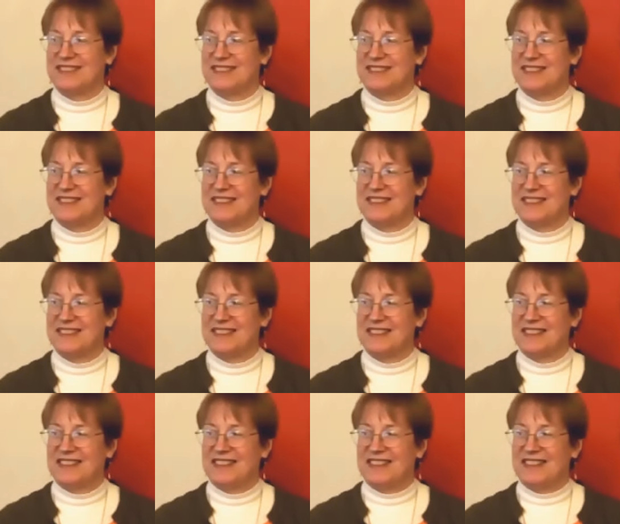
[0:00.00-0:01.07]

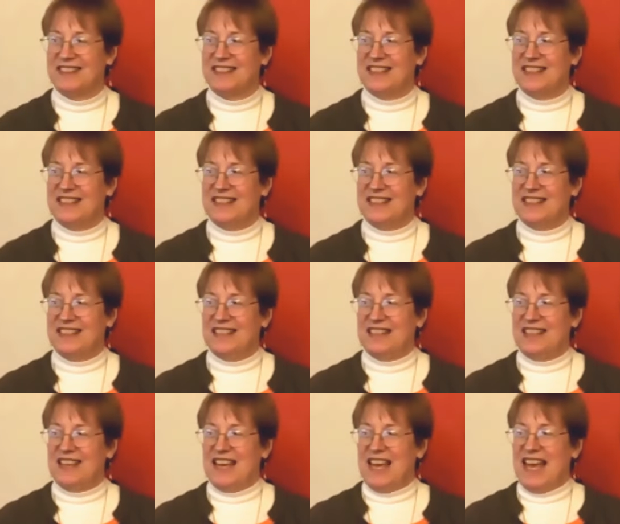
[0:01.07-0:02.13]

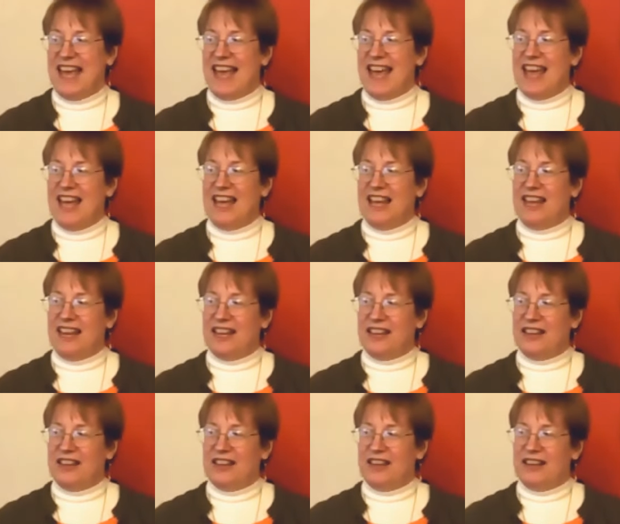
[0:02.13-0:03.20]

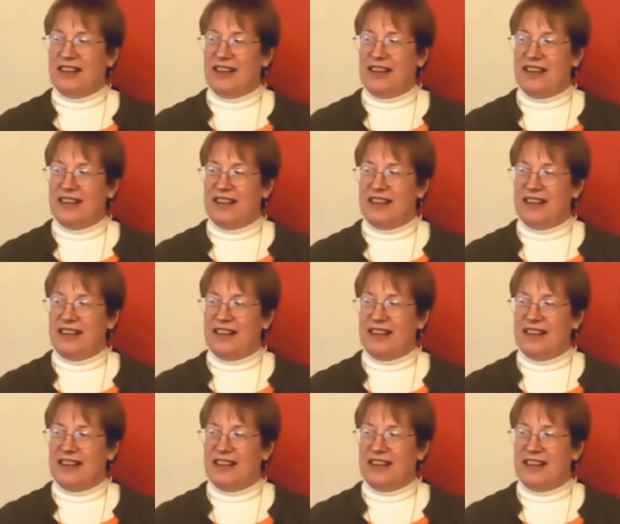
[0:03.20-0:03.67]
(no one is talking)